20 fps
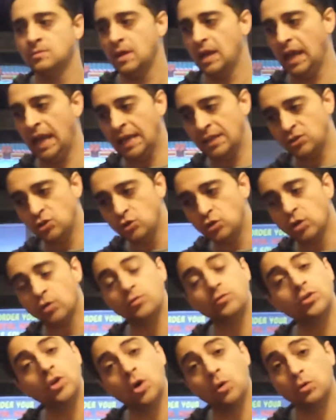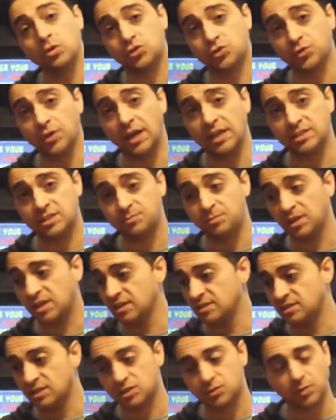and you don't know or trust,
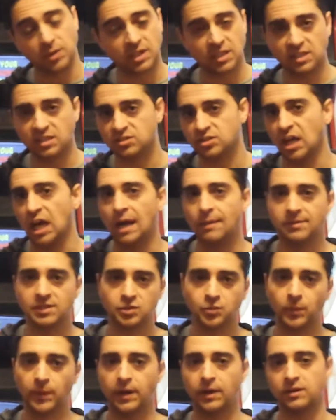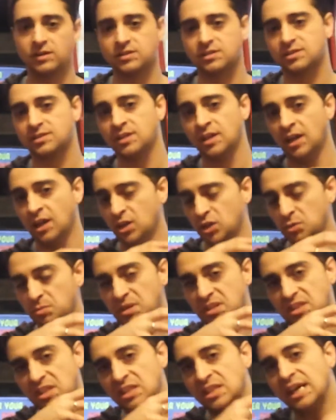because it's one of these hobbies where it's, you
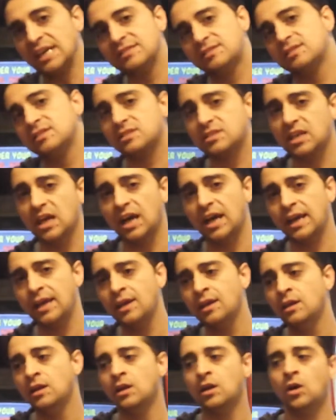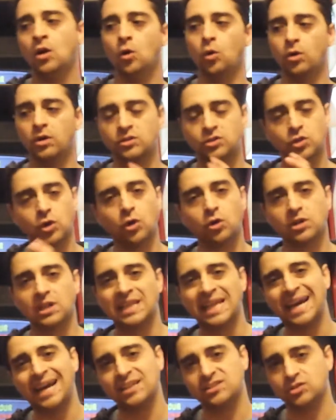meet the nicest guy or a
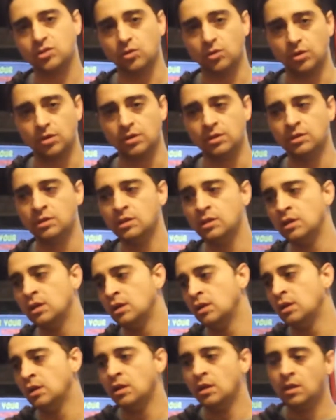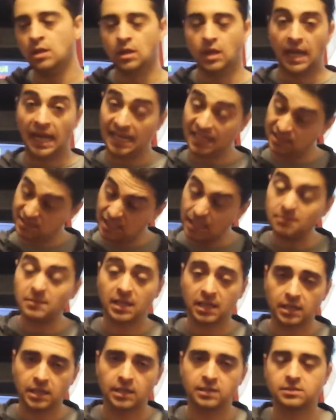total asshole. And he seemed
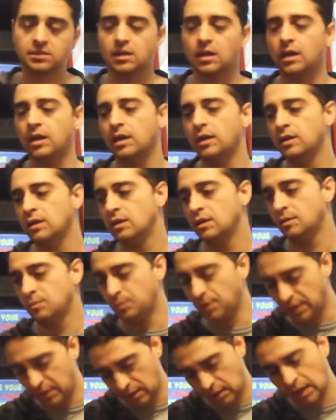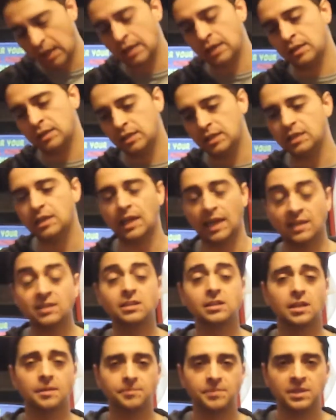like a nice guy, but he
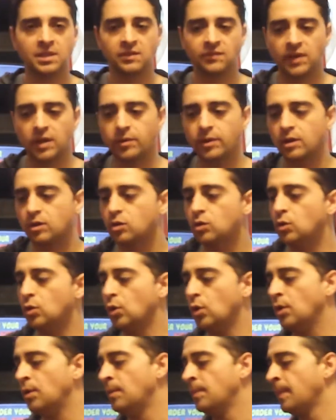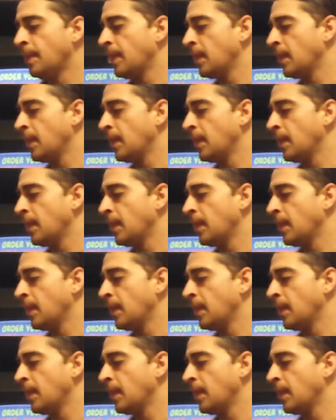ended up being very cool.